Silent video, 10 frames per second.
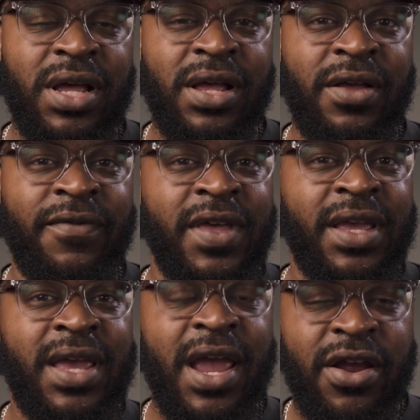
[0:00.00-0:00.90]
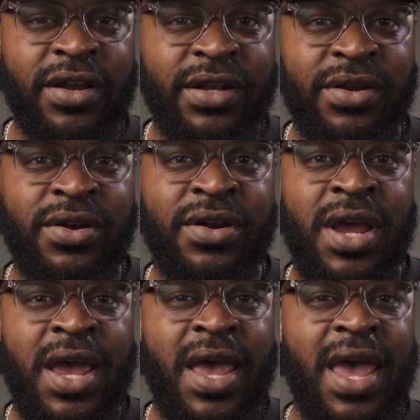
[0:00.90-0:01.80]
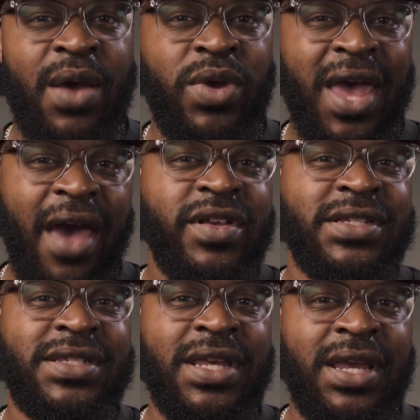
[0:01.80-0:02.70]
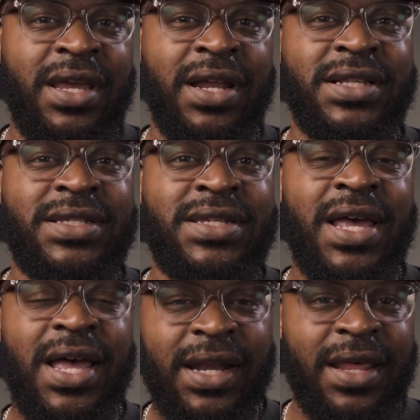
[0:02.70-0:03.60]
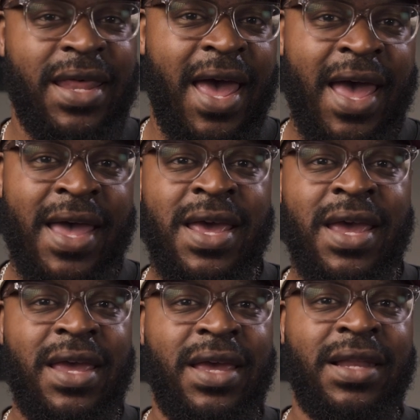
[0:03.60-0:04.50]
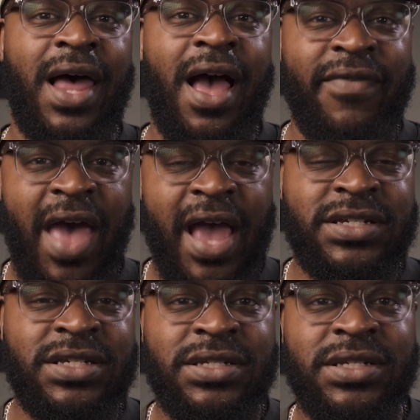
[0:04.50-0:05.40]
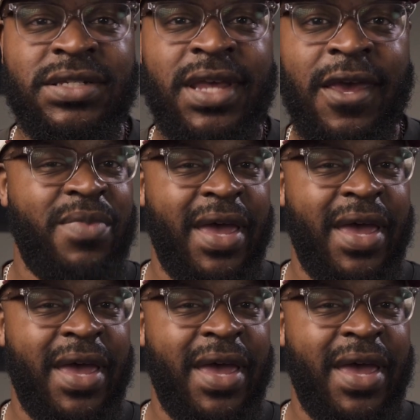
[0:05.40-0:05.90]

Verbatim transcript: of the character, and we haven't seen a ton of that in live action just yet.